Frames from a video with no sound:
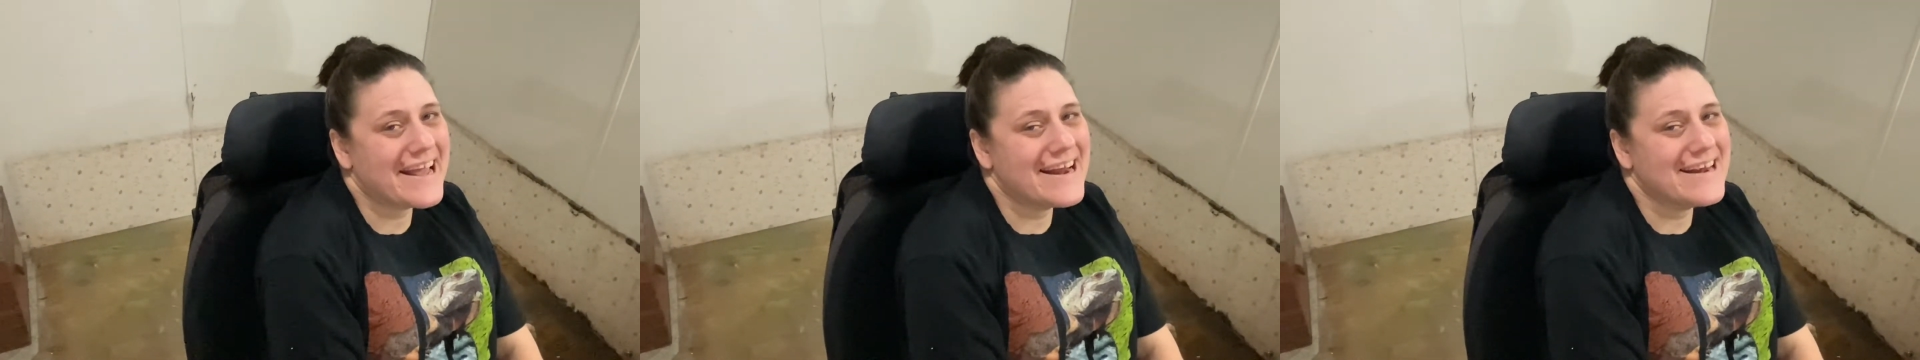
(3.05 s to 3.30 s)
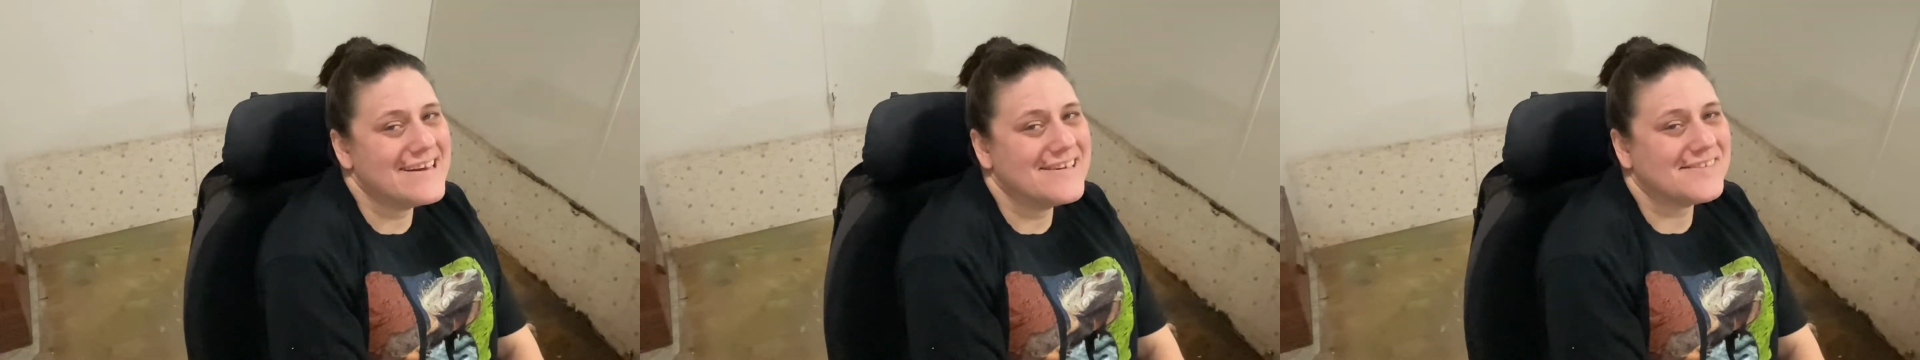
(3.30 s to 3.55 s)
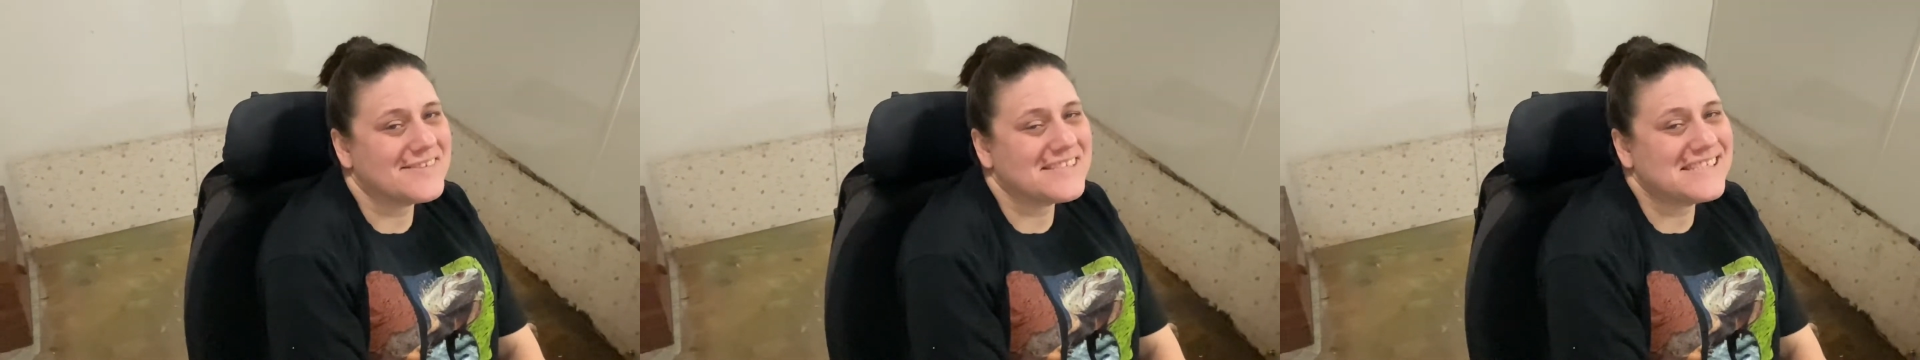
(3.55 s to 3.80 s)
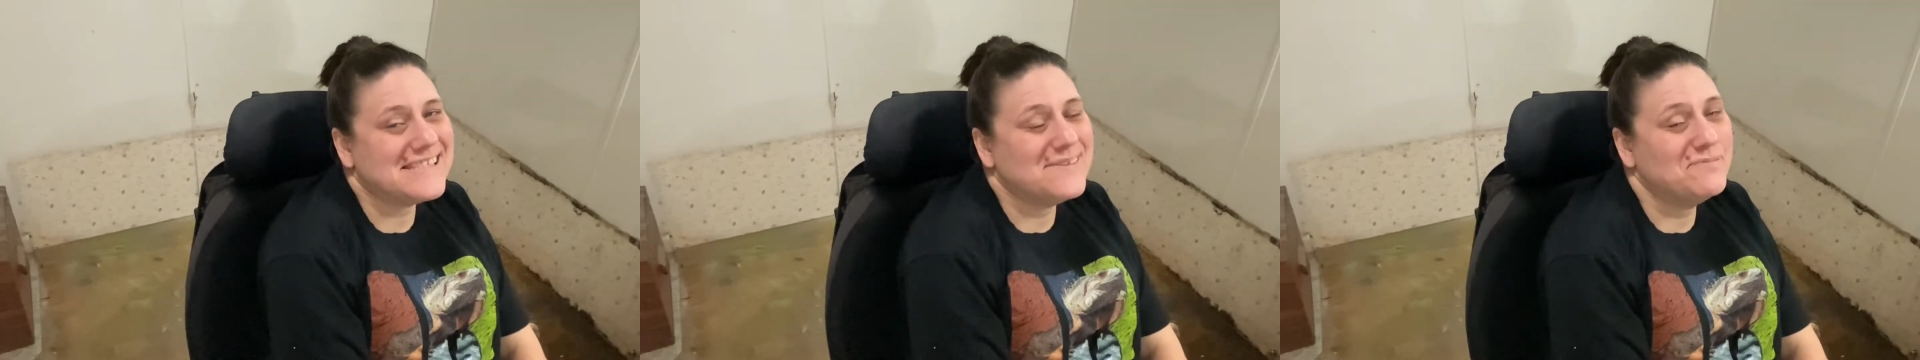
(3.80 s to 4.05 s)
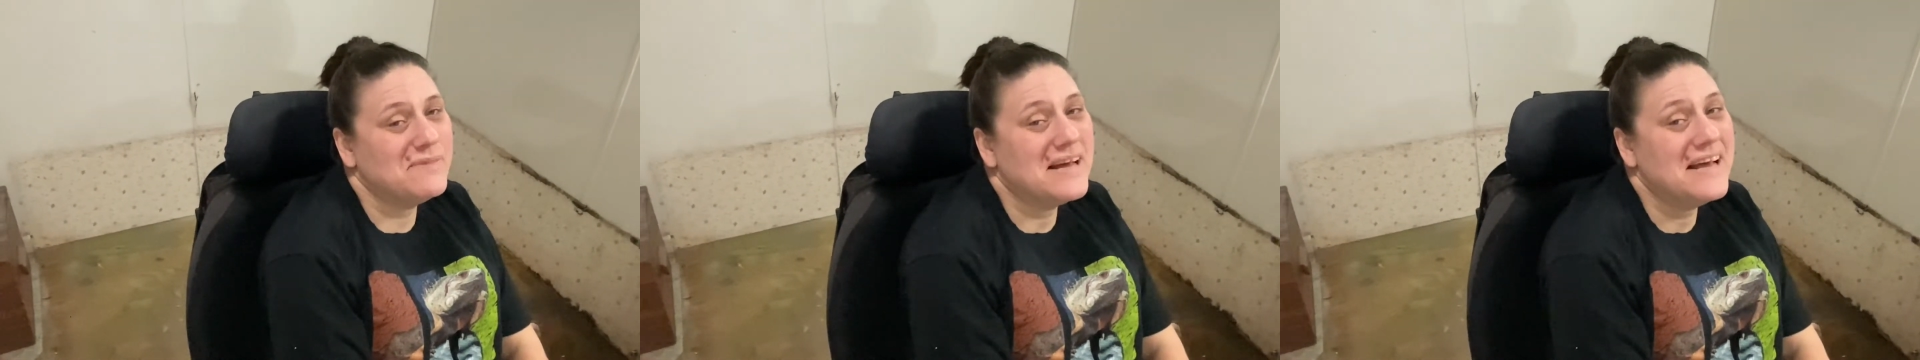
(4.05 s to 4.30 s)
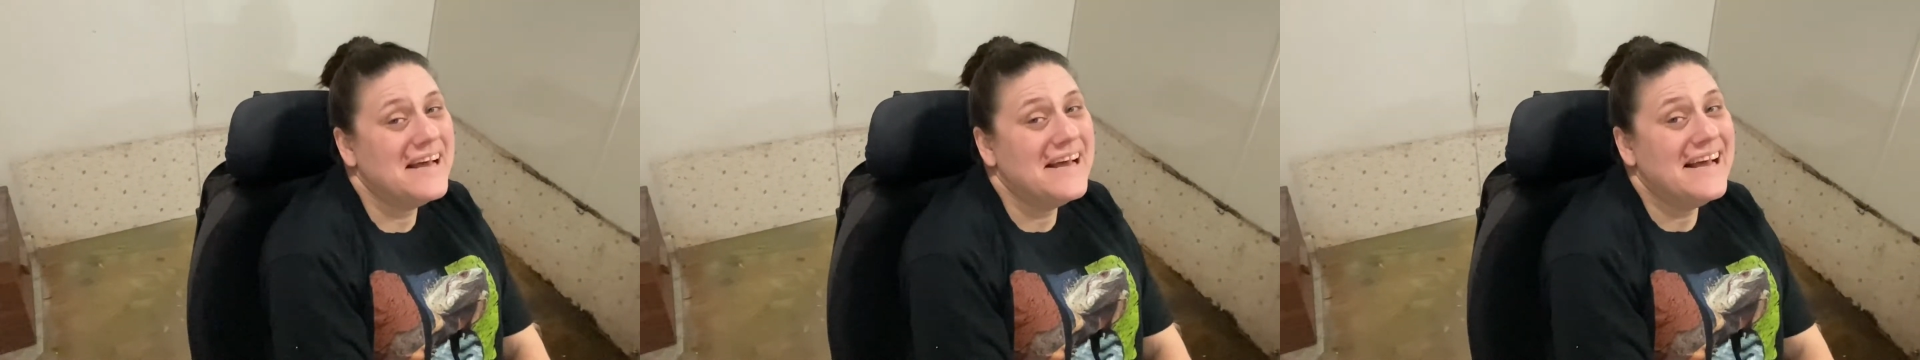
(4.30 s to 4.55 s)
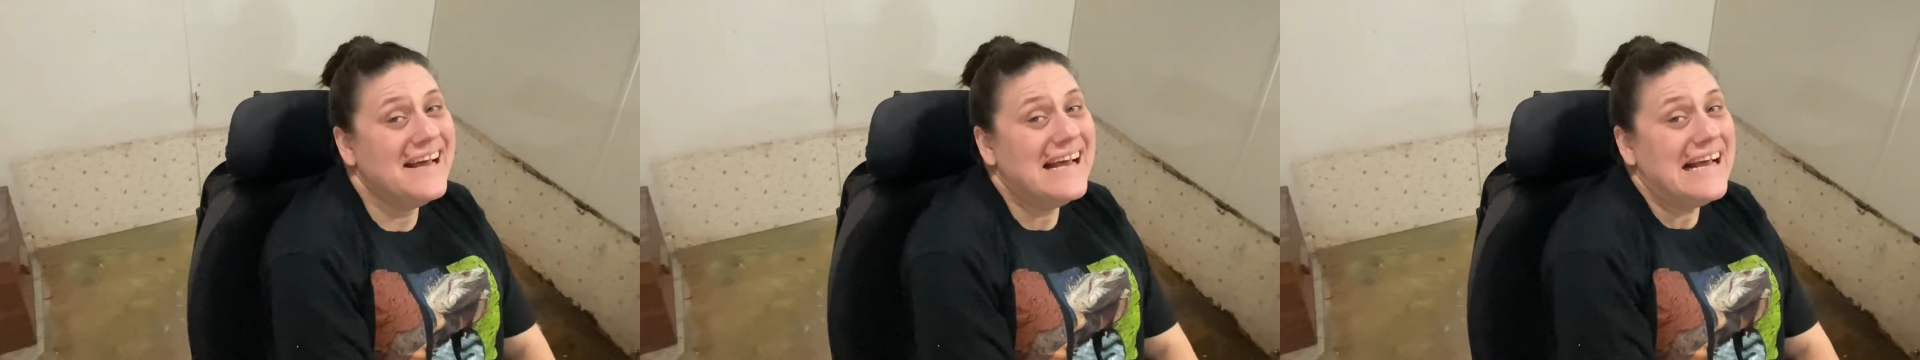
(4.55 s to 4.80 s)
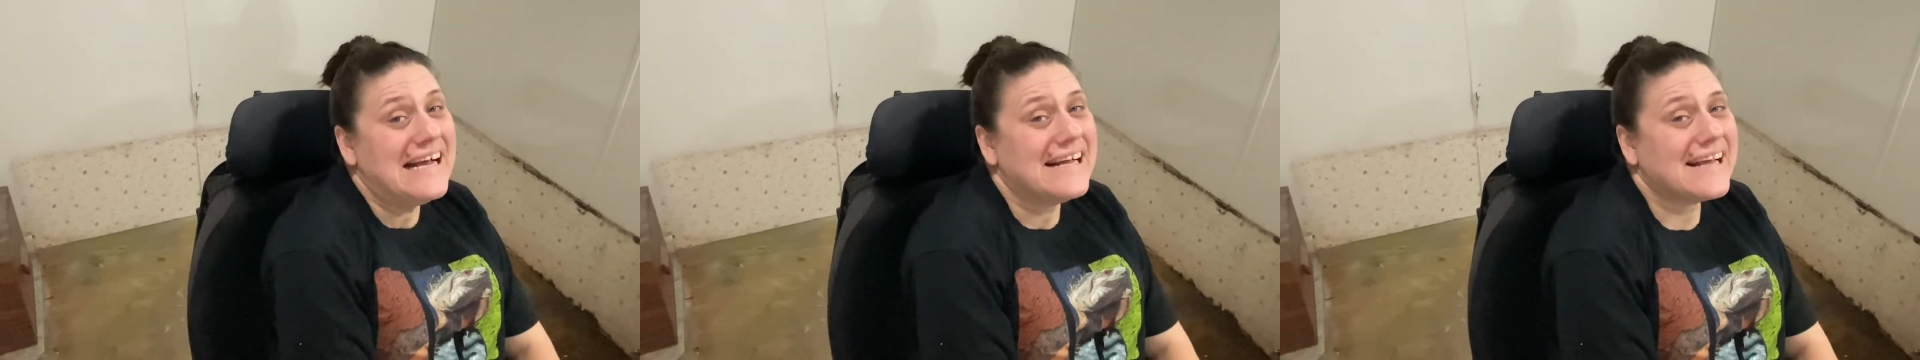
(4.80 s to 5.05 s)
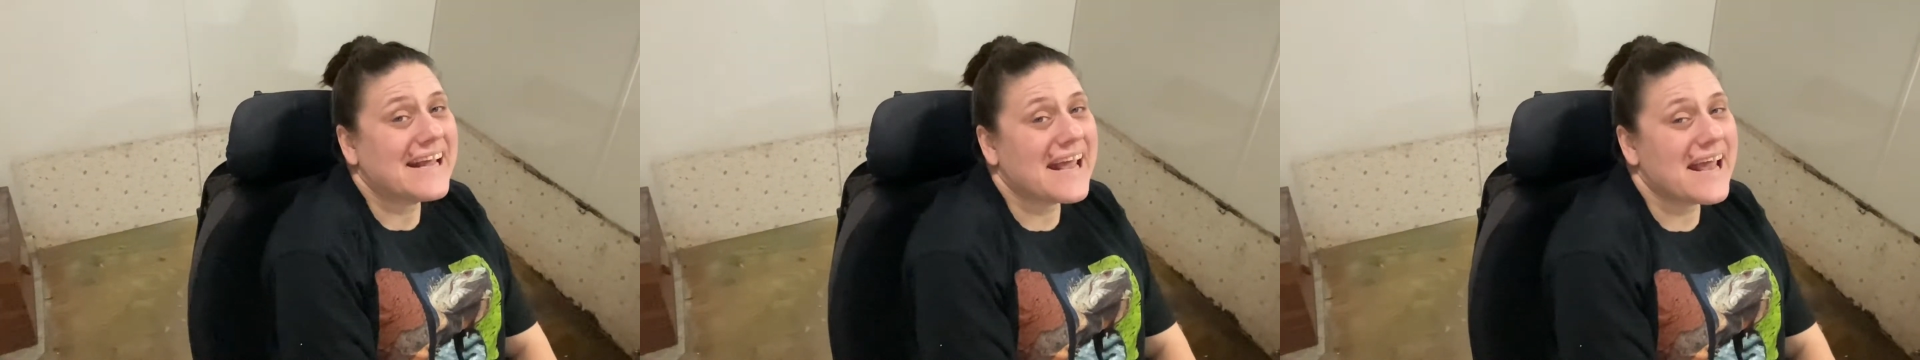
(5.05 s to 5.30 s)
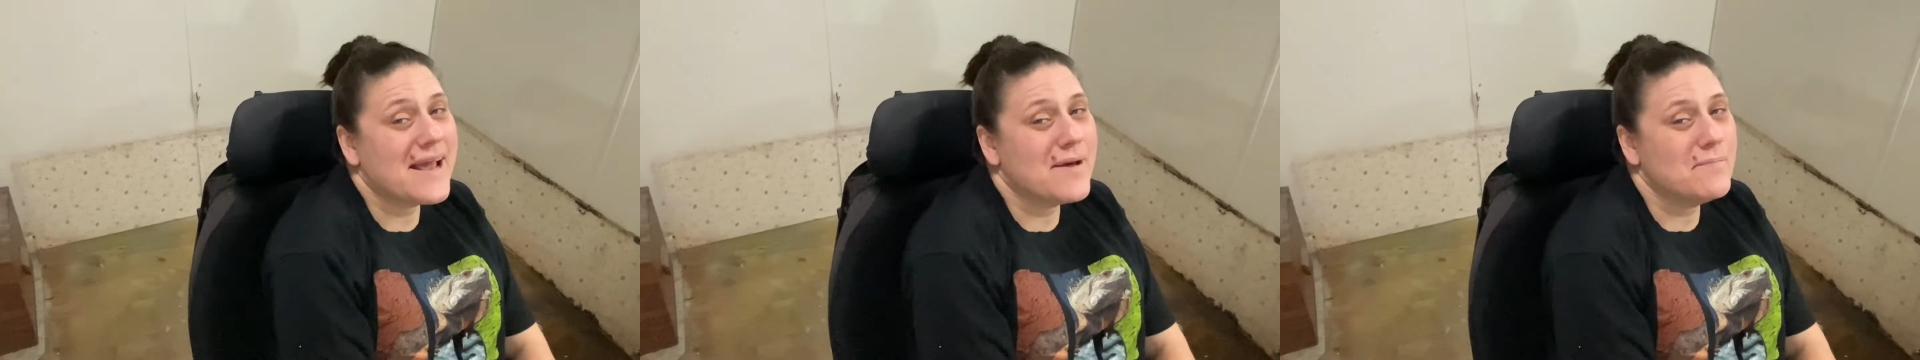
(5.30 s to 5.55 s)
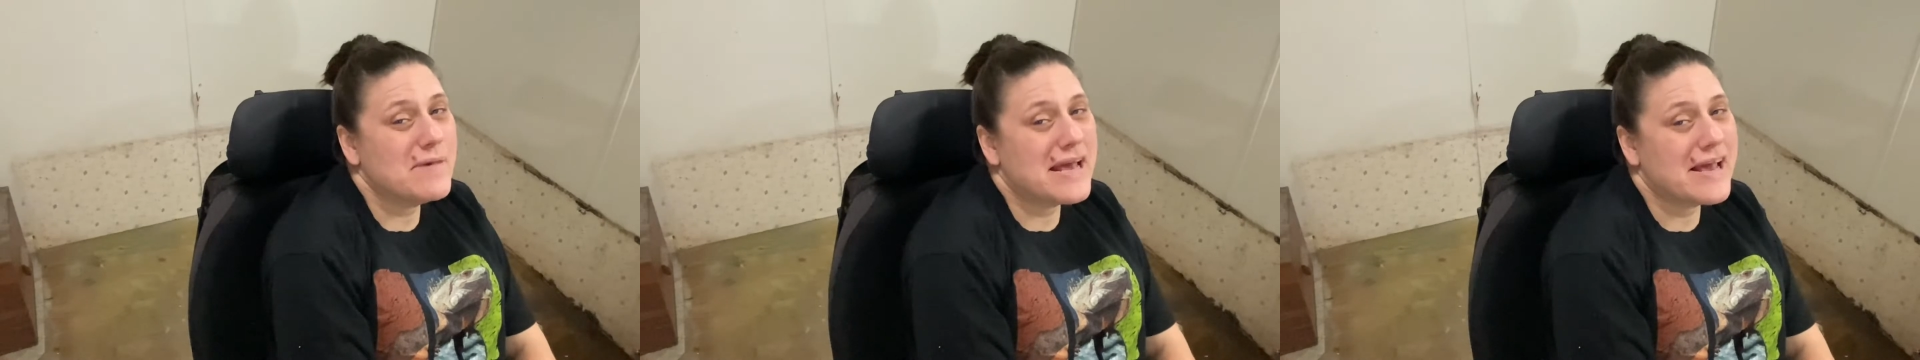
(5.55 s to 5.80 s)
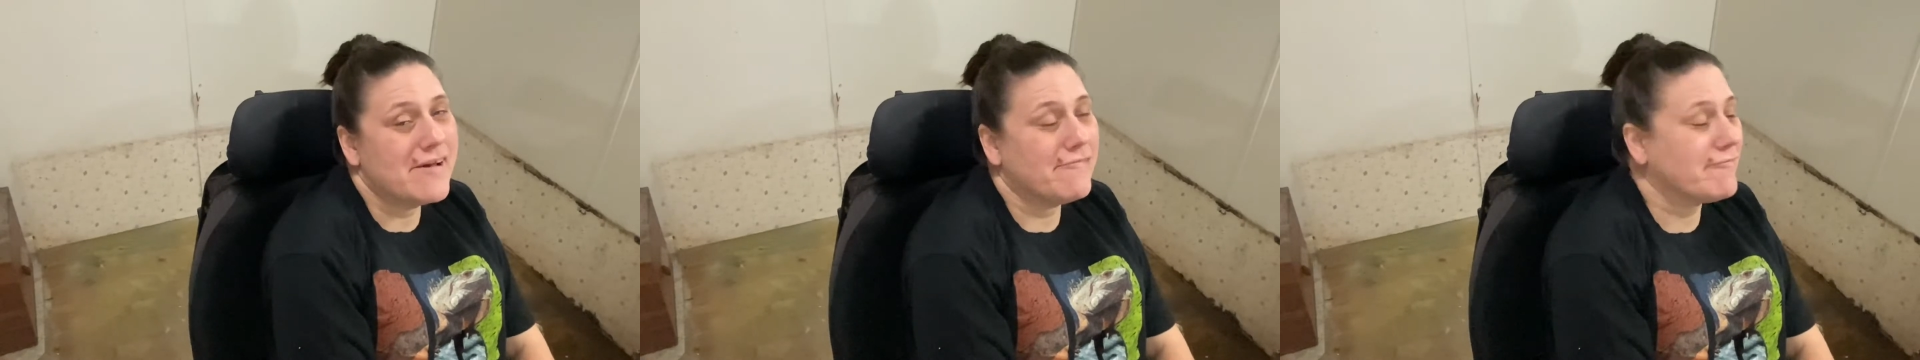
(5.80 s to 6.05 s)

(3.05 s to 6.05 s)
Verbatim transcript: and his team came and